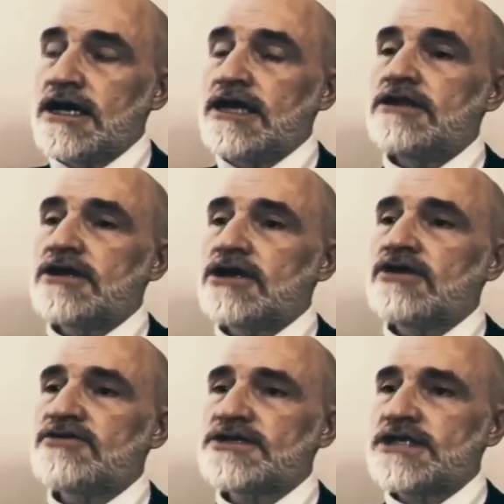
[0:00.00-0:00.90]
in the
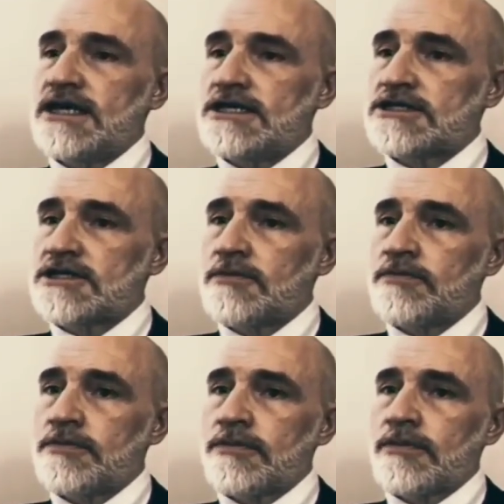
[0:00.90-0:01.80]
Gulf states
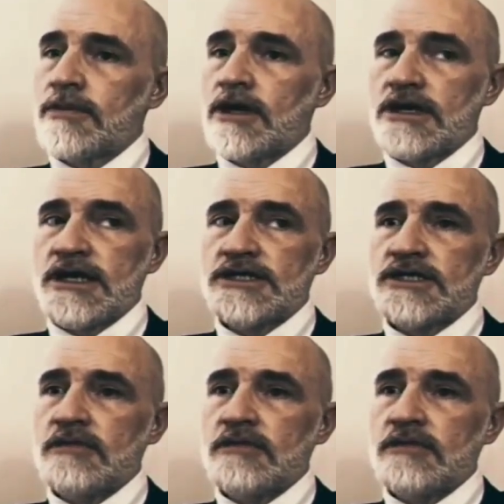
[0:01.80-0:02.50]
against